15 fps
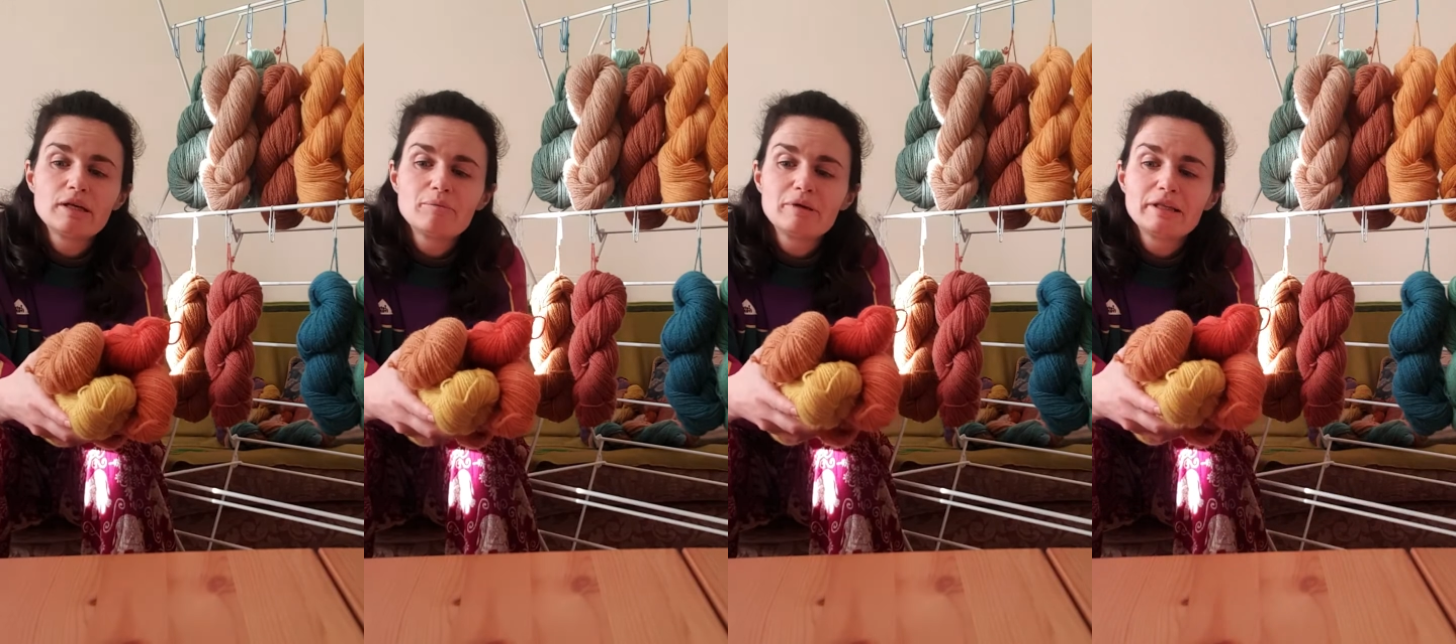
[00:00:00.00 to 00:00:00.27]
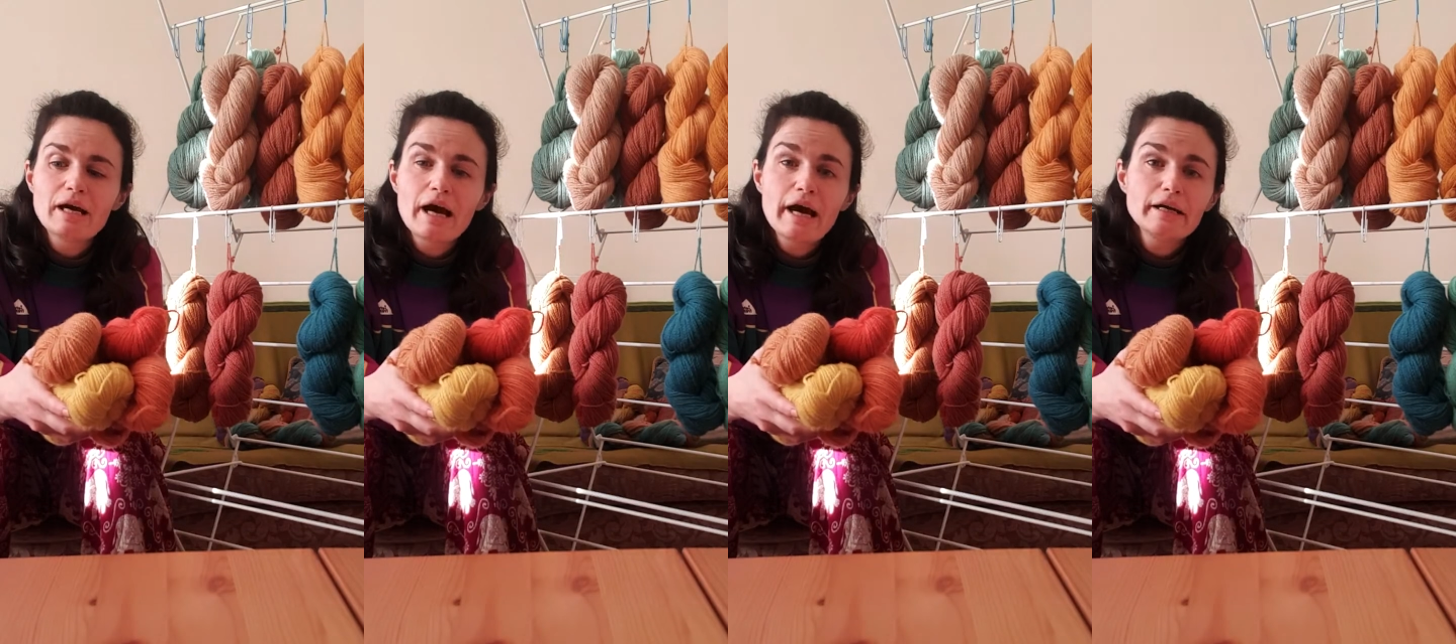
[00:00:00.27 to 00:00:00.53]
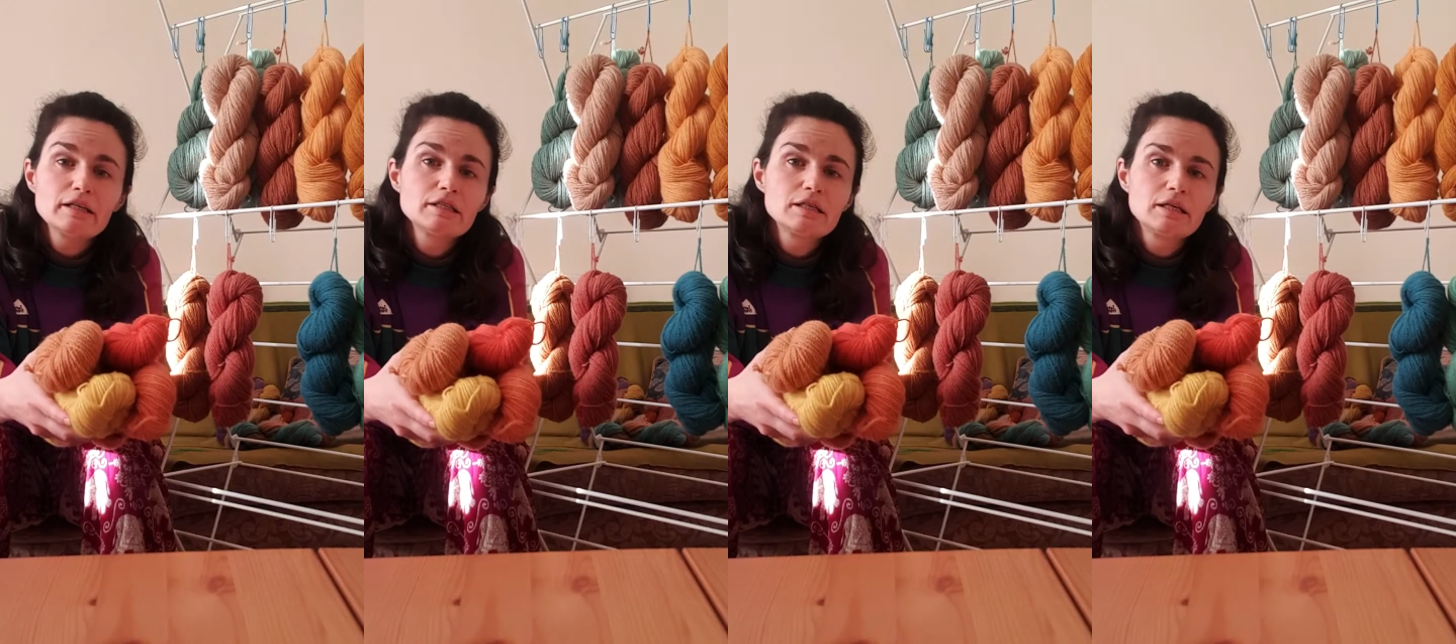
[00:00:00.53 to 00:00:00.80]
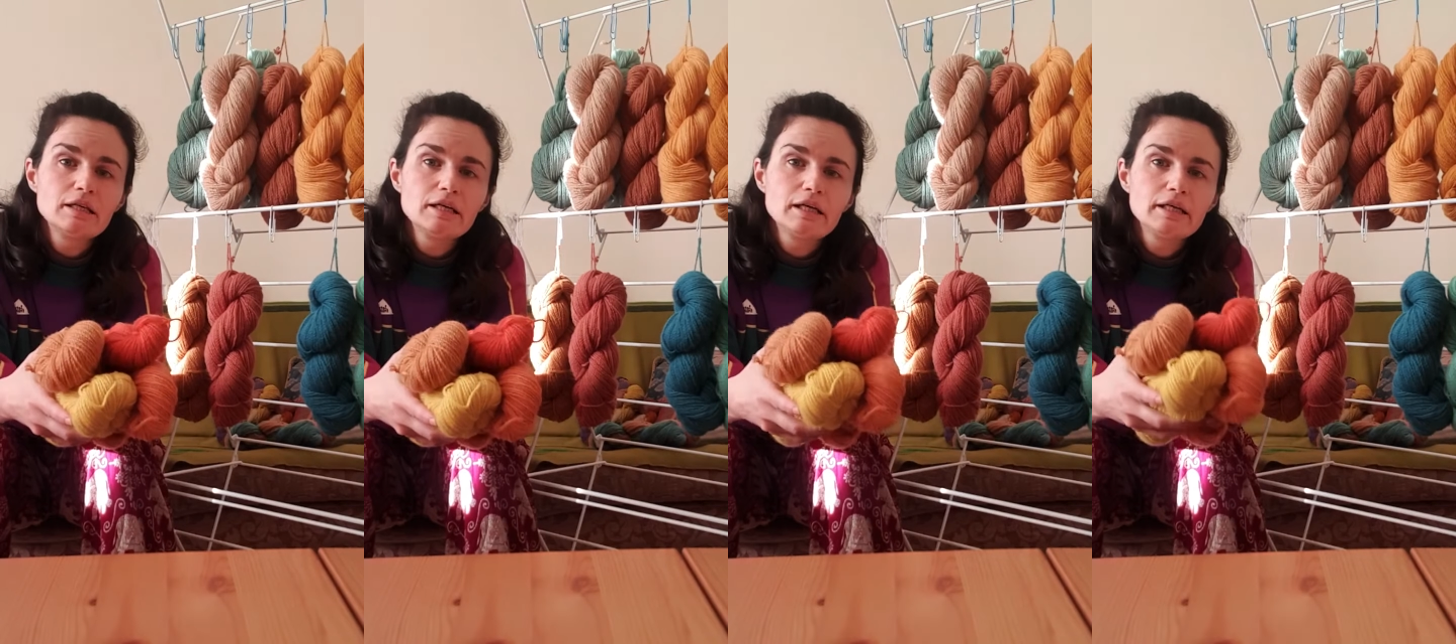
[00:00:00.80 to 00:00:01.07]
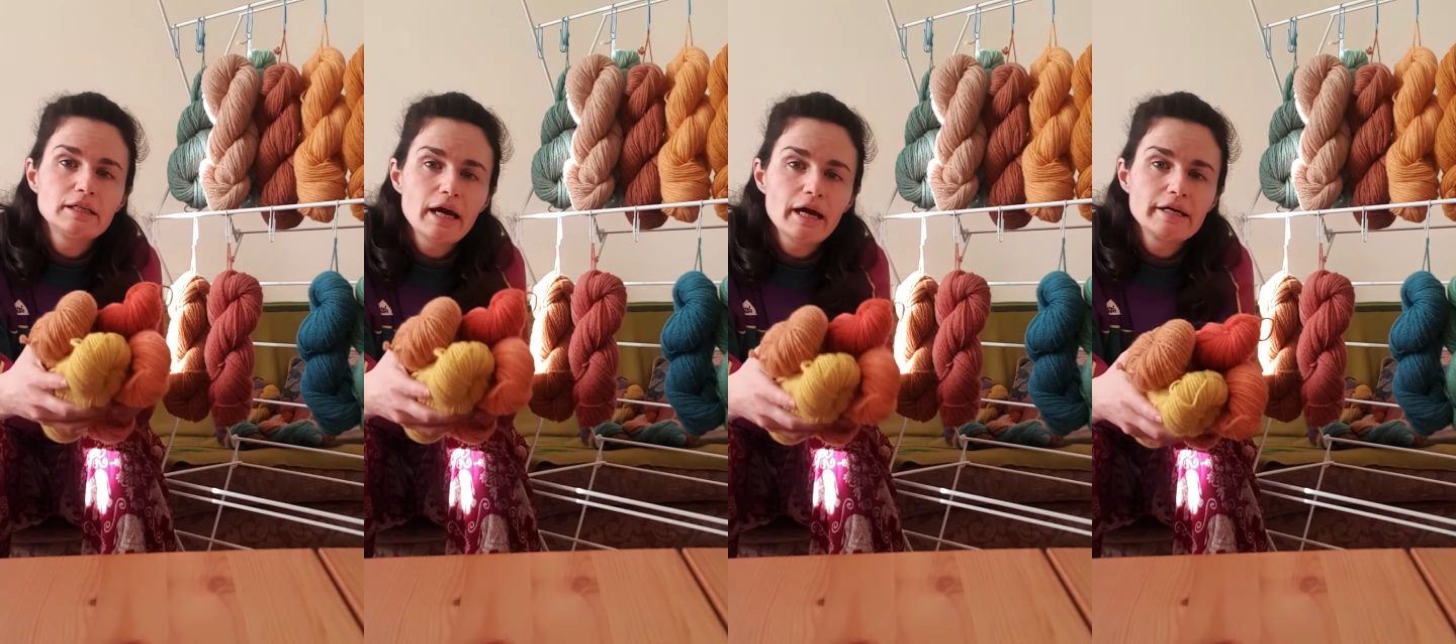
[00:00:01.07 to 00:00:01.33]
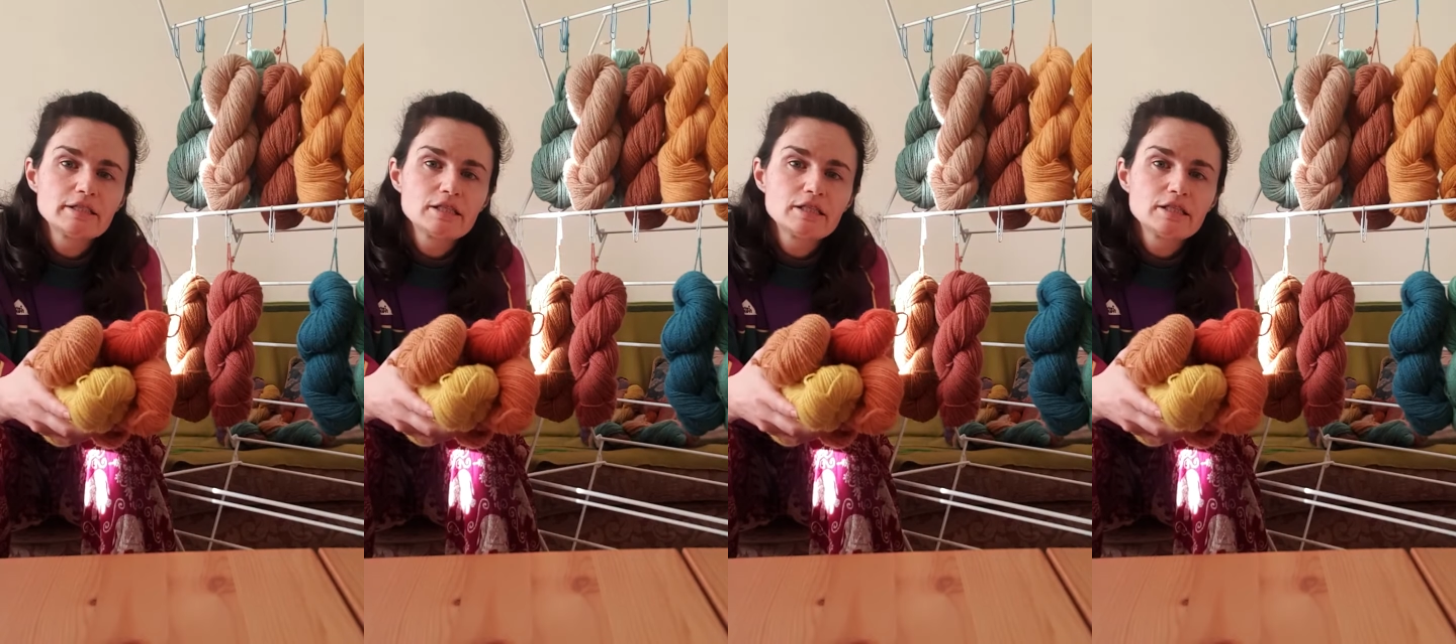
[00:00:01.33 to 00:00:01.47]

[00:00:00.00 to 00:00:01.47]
and actually it has